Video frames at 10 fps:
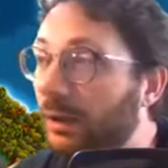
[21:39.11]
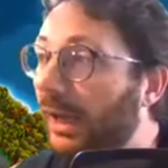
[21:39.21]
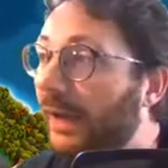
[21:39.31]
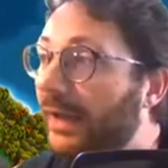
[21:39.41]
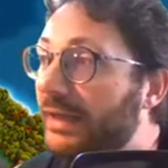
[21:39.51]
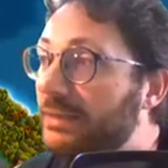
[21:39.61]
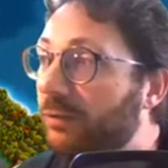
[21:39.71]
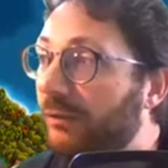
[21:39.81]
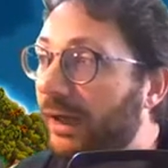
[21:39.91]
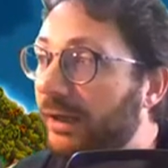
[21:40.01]
And that's
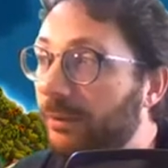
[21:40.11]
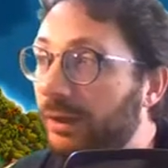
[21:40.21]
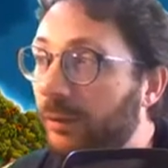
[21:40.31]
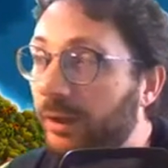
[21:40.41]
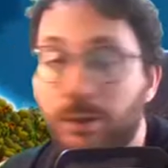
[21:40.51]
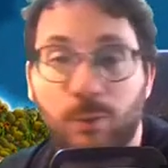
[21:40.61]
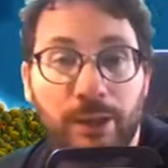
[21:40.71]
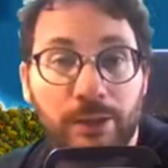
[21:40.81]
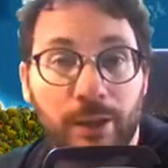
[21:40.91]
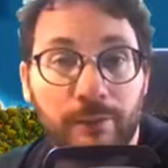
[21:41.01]
providing me with quite
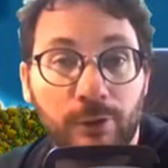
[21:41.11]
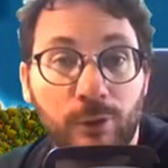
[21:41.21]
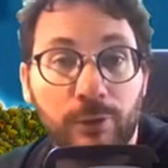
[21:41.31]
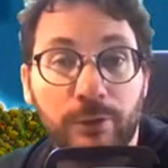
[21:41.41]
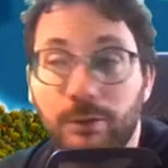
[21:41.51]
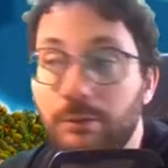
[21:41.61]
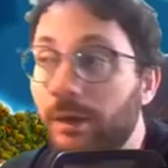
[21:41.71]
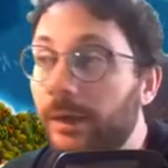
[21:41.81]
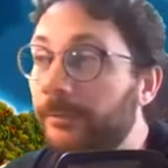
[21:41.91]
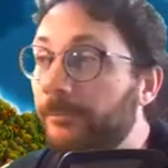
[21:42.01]
a lot of gold,
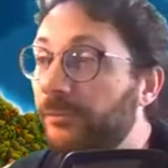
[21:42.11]
right?